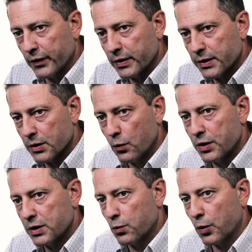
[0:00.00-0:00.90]
of this
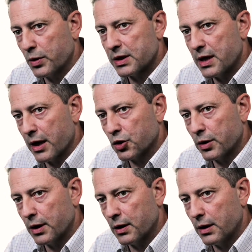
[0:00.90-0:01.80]
with what we see
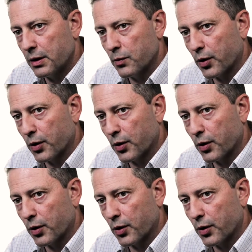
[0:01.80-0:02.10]
actually in